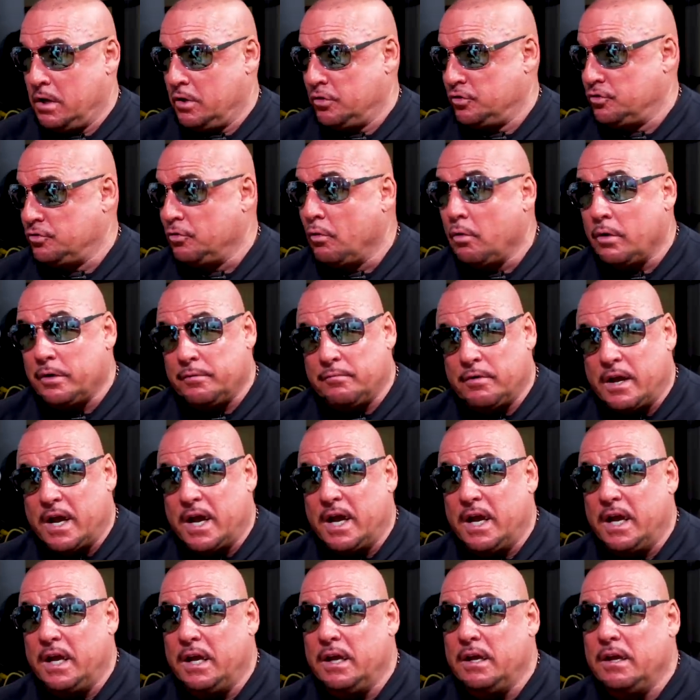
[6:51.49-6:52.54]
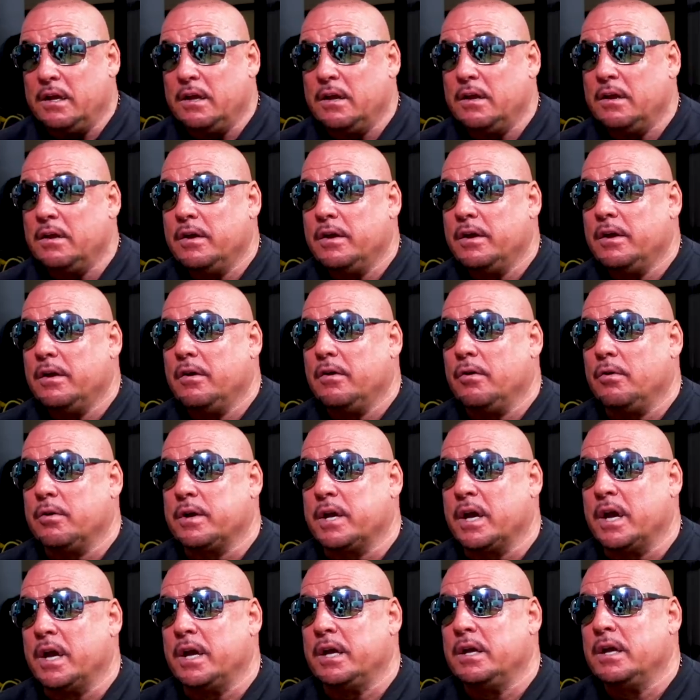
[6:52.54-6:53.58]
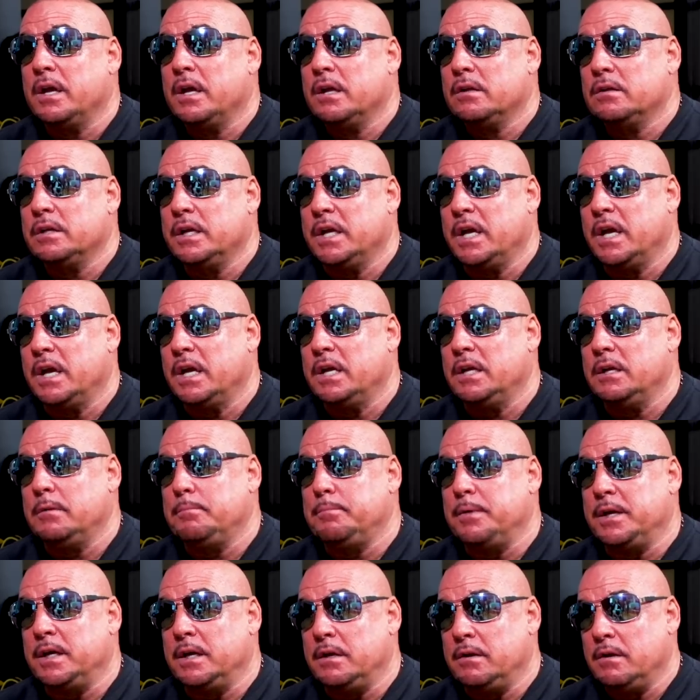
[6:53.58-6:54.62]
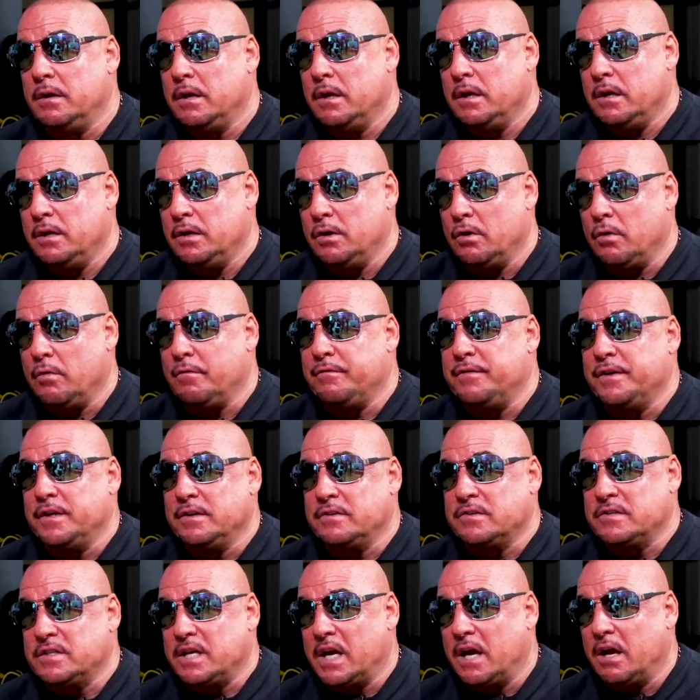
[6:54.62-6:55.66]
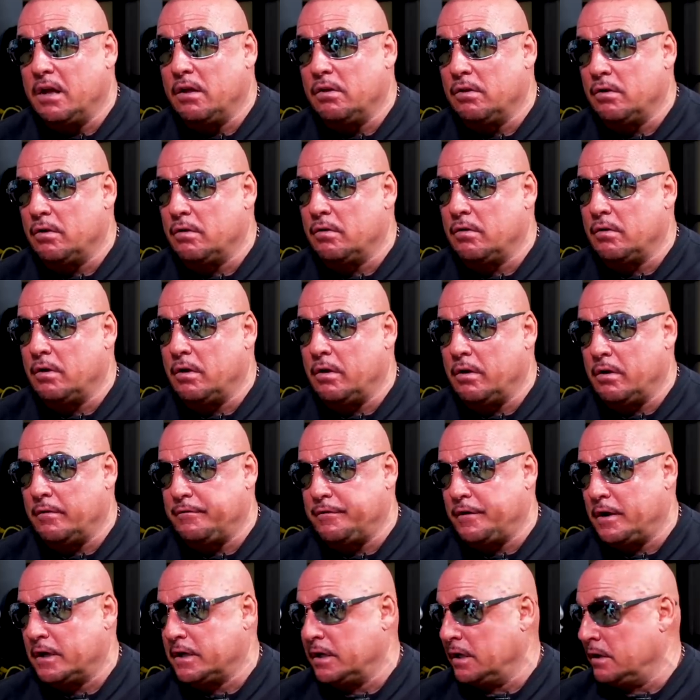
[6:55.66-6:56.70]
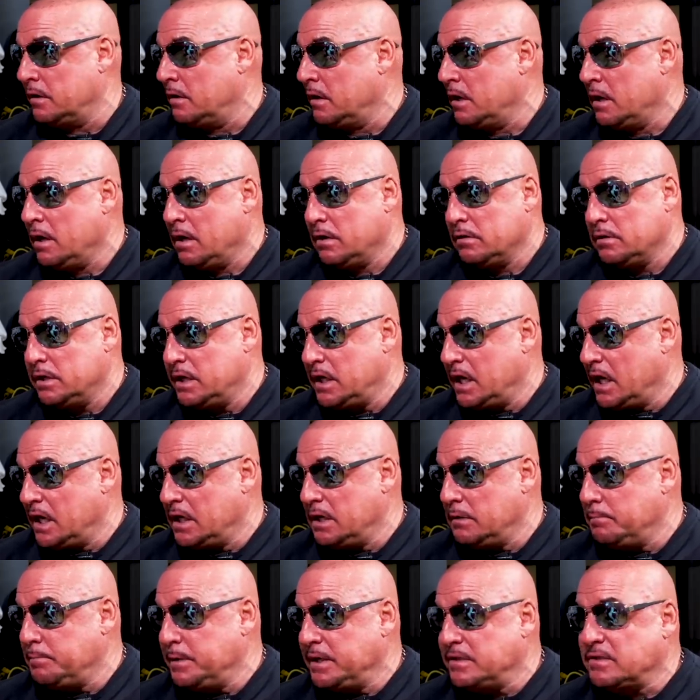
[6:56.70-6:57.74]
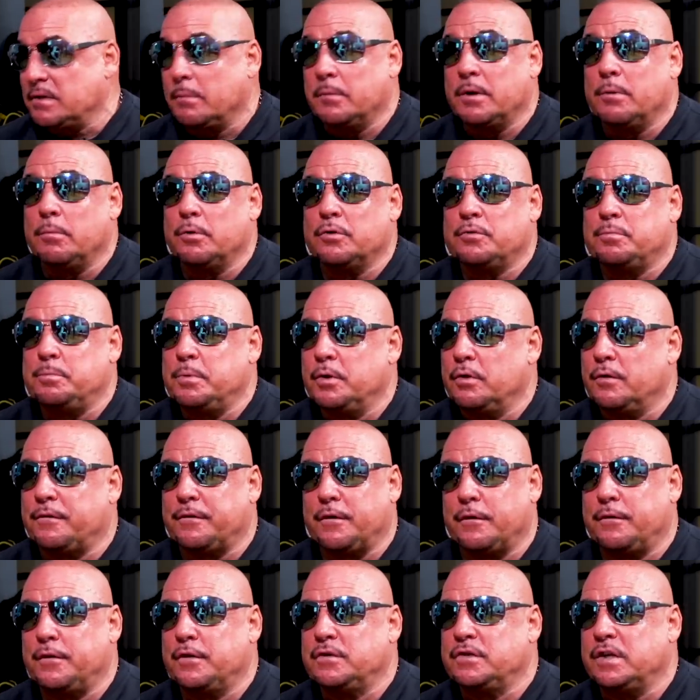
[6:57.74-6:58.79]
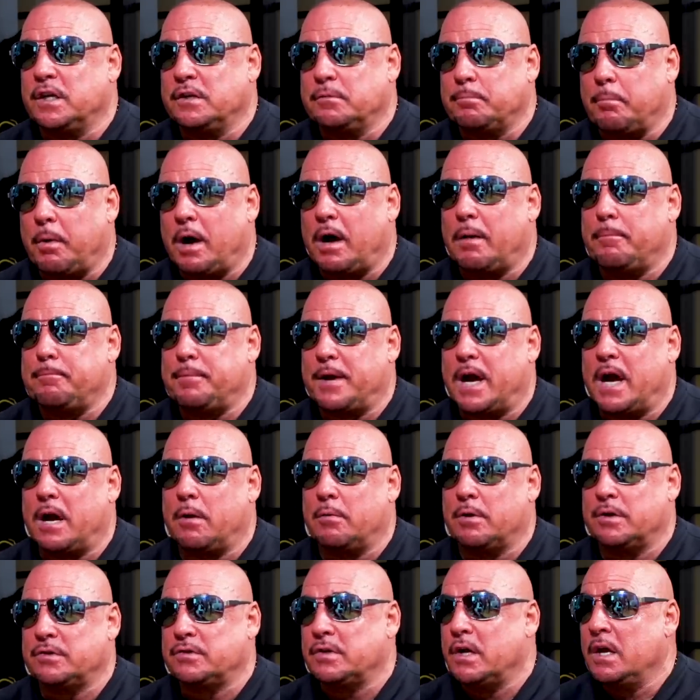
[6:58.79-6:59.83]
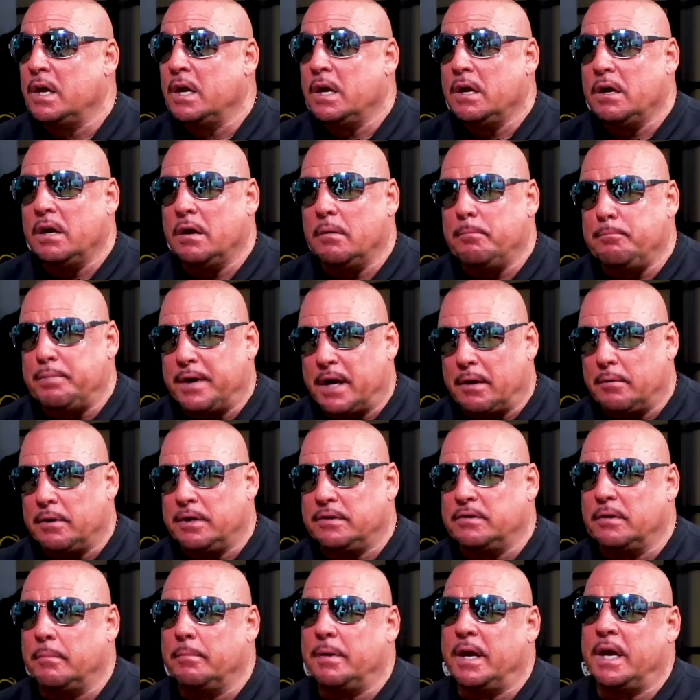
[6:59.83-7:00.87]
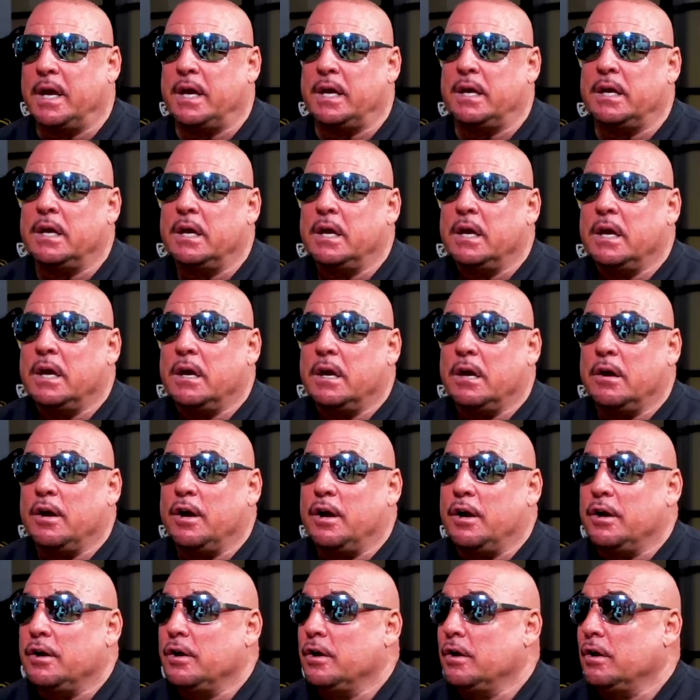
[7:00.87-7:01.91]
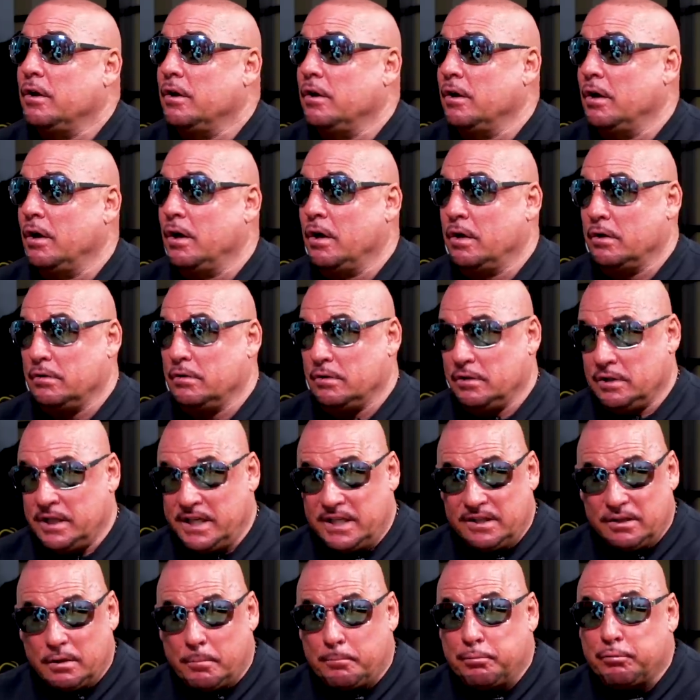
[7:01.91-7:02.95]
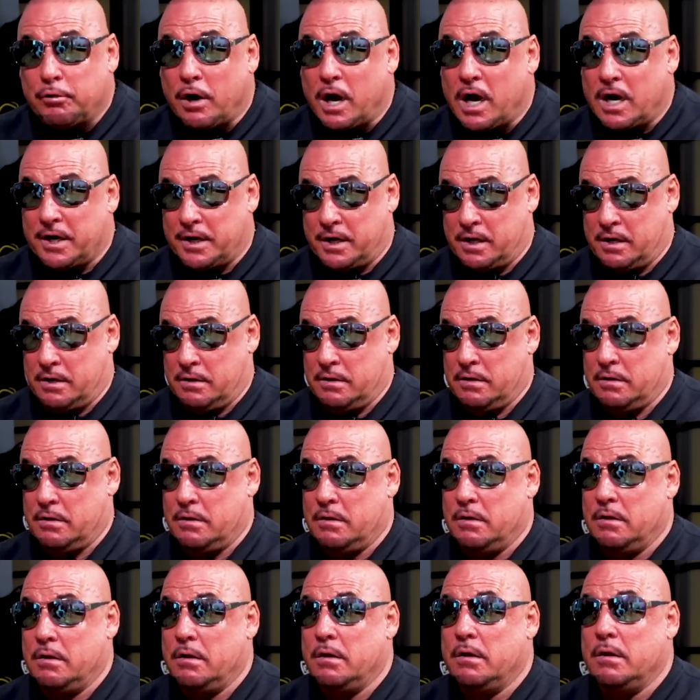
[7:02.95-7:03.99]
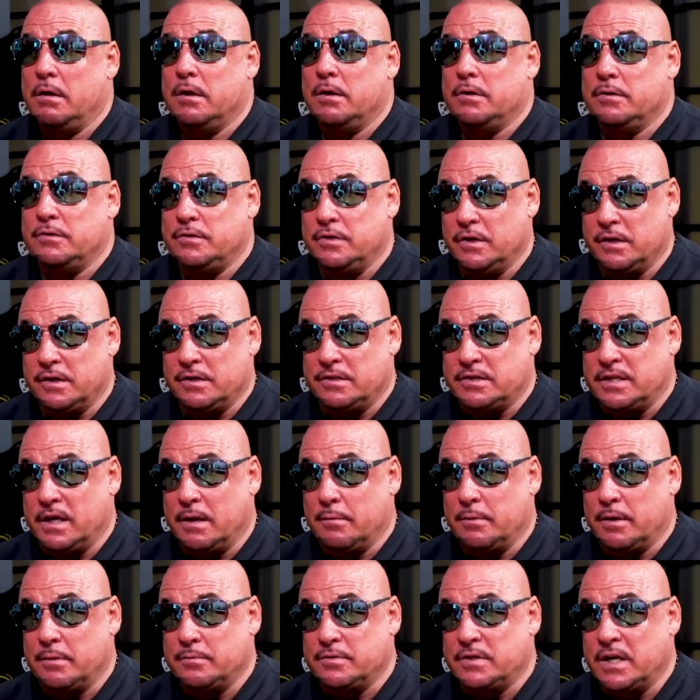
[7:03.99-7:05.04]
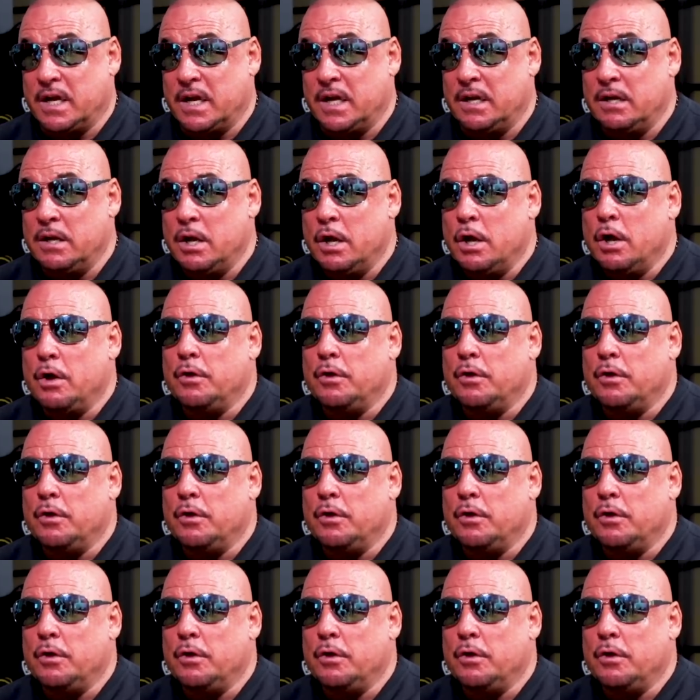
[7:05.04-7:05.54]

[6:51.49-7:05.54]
Shawn Ray, okay, Lee Haney beat, you know, Vince Taylor, Lee Haney beat some of the most beautiful physiques, Bob Paris, Barry DeMey, Lee Labrada. Do you understand what I'm saying?